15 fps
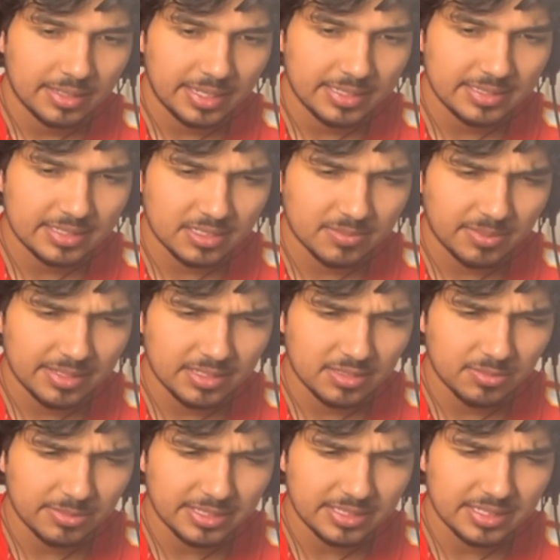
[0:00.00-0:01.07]
in 6th
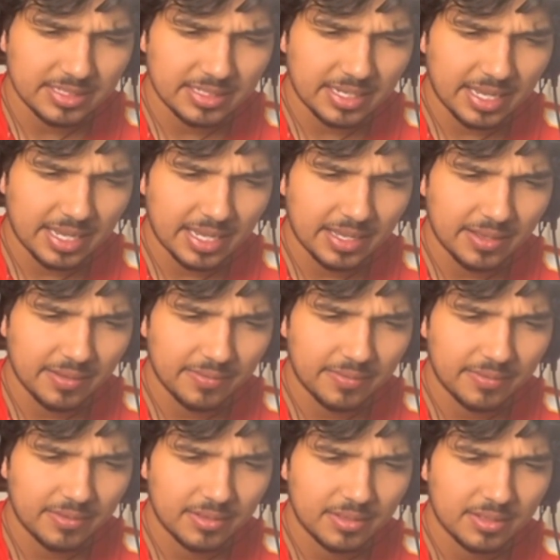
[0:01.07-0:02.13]
place, we did have
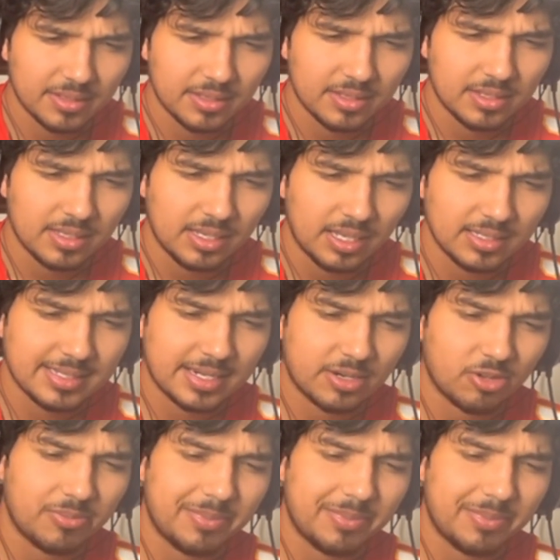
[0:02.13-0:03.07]
Untitled